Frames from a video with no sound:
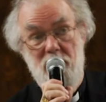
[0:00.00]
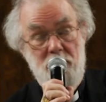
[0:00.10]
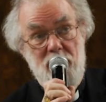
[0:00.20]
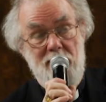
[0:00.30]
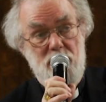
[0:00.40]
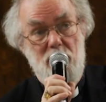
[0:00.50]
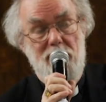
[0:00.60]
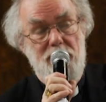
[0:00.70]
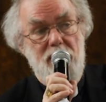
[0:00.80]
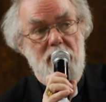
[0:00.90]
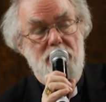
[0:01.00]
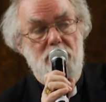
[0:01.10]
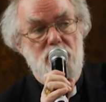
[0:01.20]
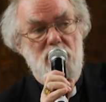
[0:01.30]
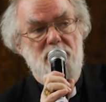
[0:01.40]
Sometimes we can think
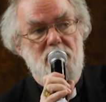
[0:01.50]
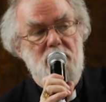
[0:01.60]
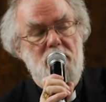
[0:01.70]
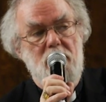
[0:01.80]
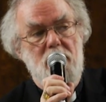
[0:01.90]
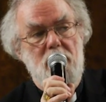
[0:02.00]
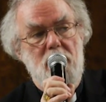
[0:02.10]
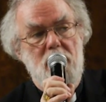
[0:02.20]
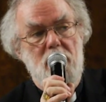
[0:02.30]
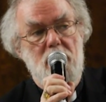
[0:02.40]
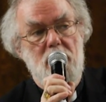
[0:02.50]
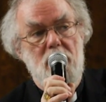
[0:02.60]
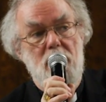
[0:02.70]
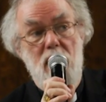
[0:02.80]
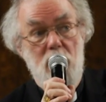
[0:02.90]
that just
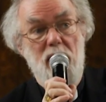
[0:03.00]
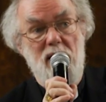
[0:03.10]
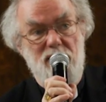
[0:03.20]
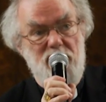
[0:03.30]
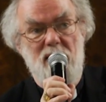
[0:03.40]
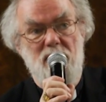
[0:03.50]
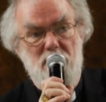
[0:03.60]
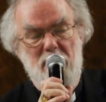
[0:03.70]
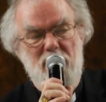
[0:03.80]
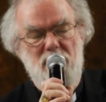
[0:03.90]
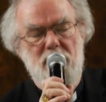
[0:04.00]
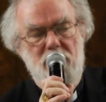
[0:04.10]
knowing things makes a